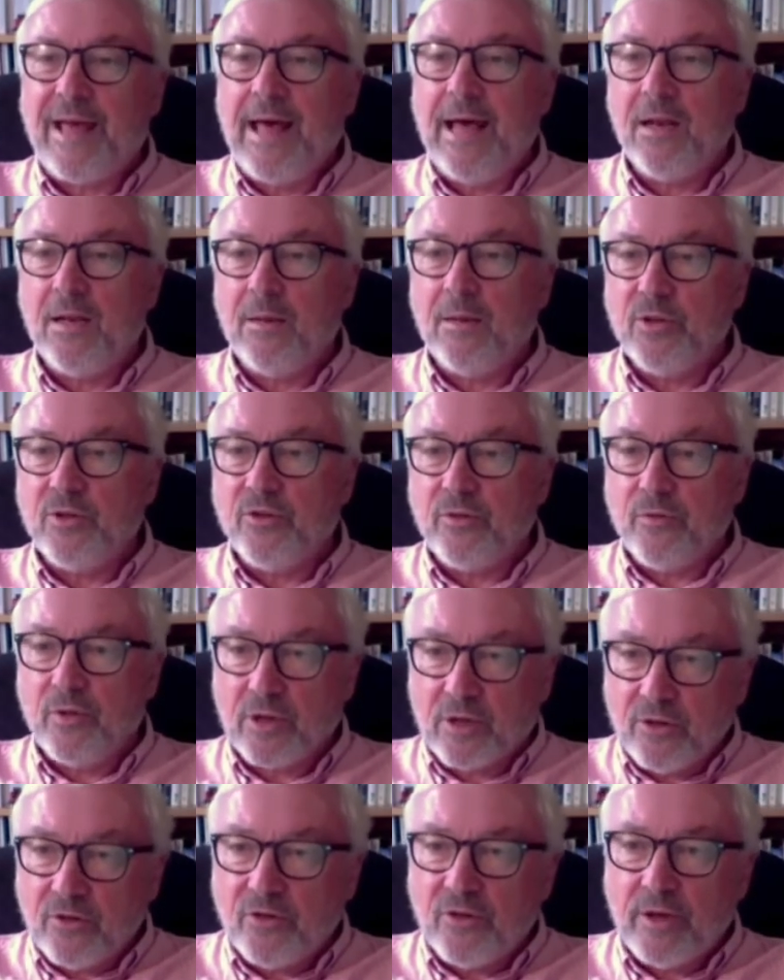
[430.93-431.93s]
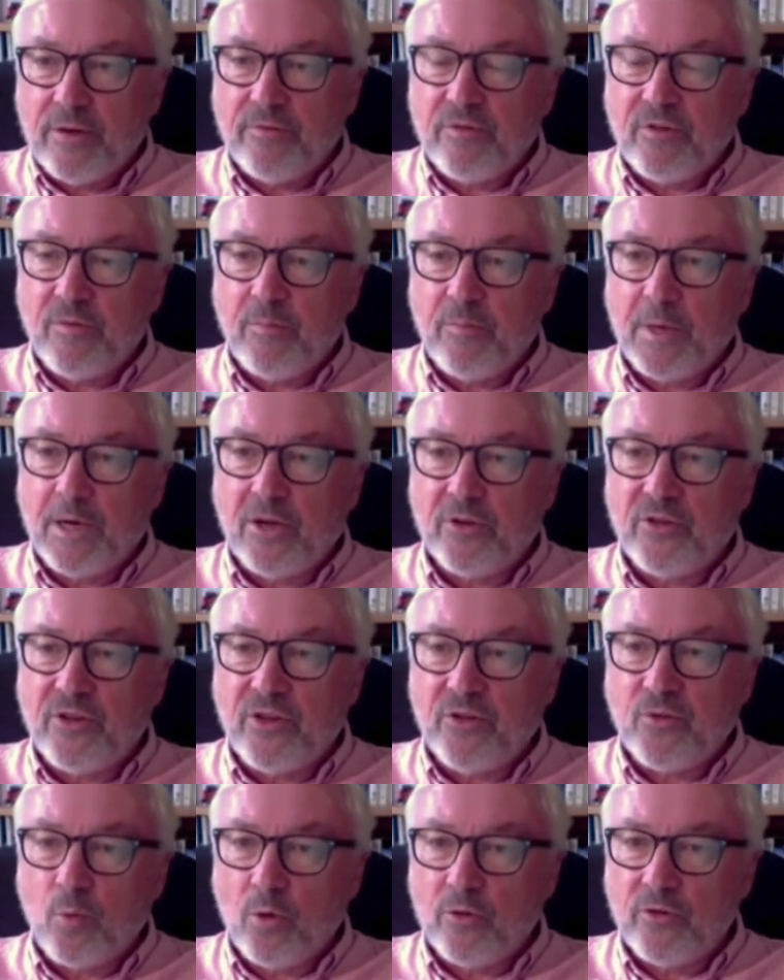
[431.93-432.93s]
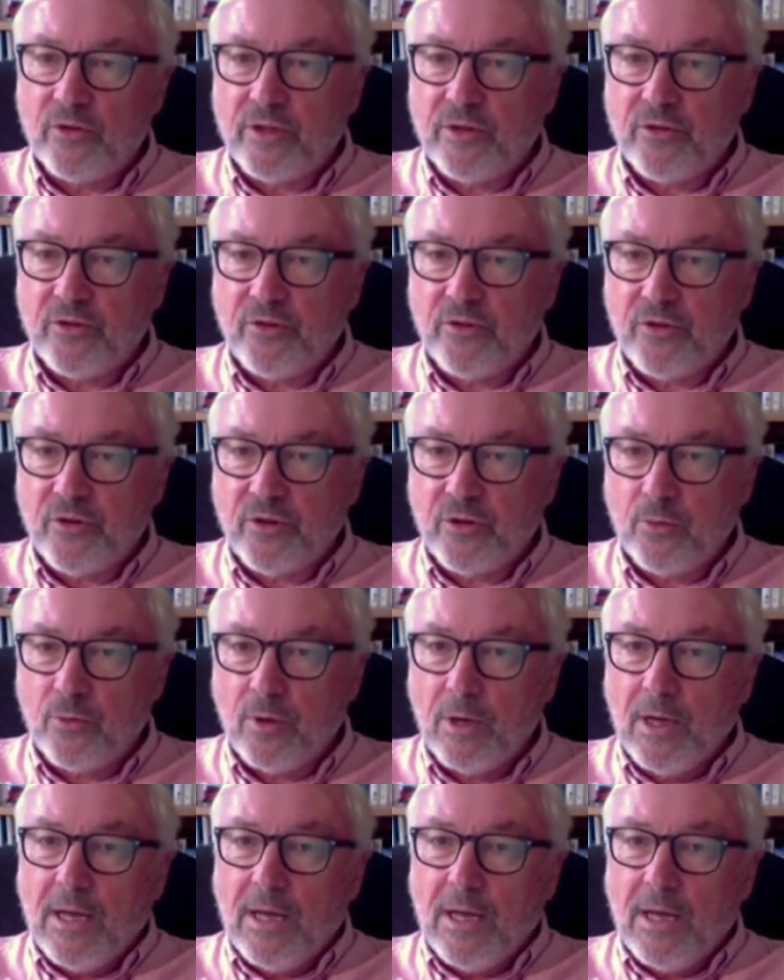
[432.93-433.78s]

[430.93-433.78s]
element of the Conservative Party is wanting to do.